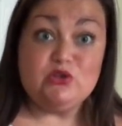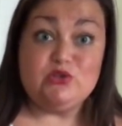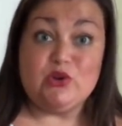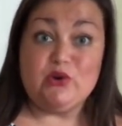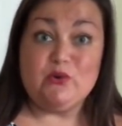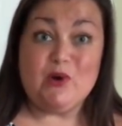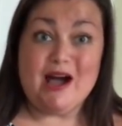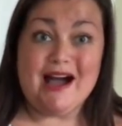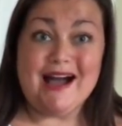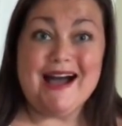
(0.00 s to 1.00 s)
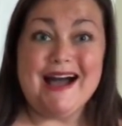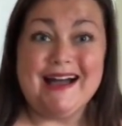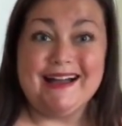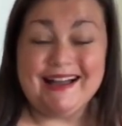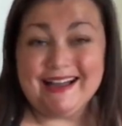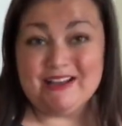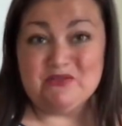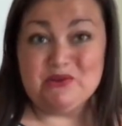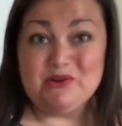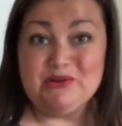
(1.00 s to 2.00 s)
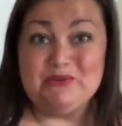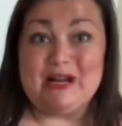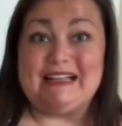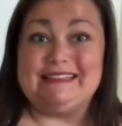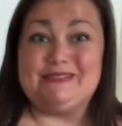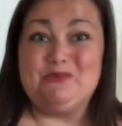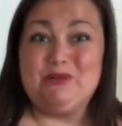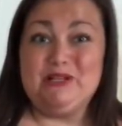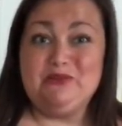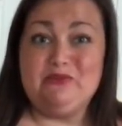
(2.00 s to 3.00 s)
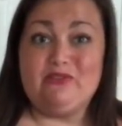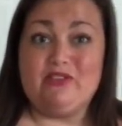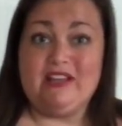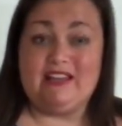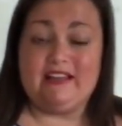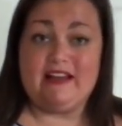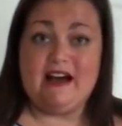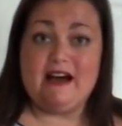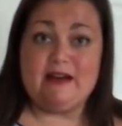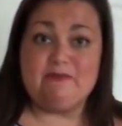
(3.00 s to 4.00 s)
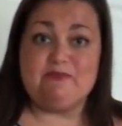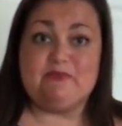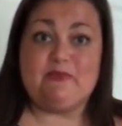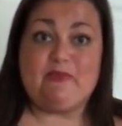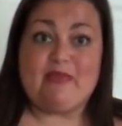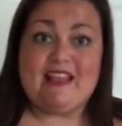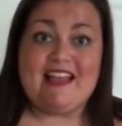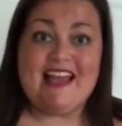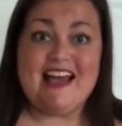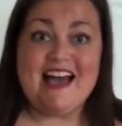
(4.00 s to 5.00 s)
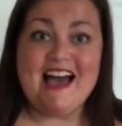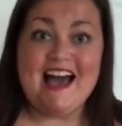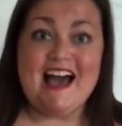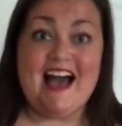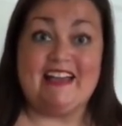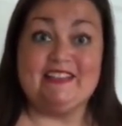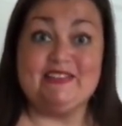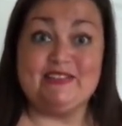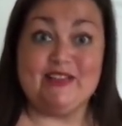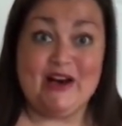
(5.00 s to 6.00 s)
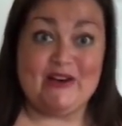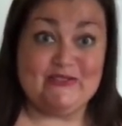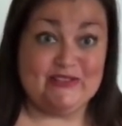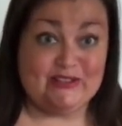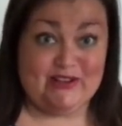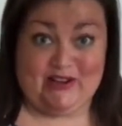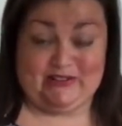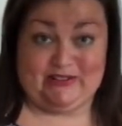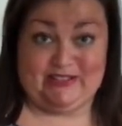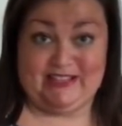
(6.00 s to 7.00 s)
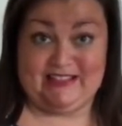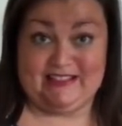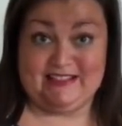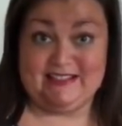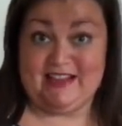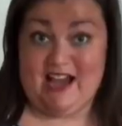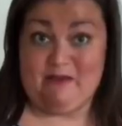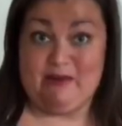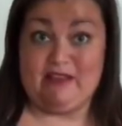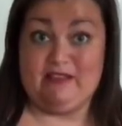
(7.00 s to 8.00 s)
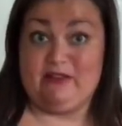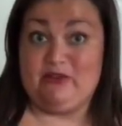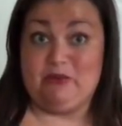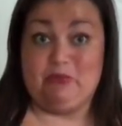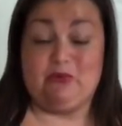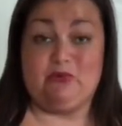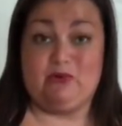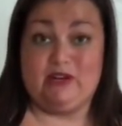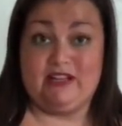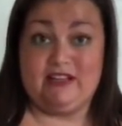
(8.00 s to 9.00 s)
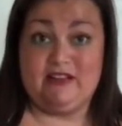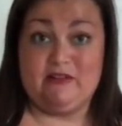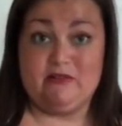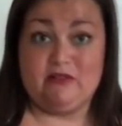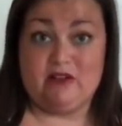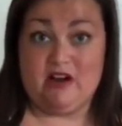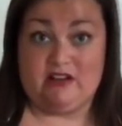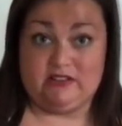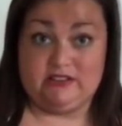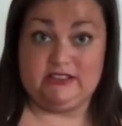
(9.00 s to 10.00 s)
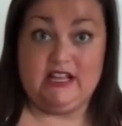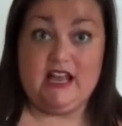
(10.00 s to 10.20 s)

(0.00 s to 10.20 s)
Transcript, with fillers: So I don't know you guys, what do you think? Um, I love the colors in this top. I think they're pretty colors.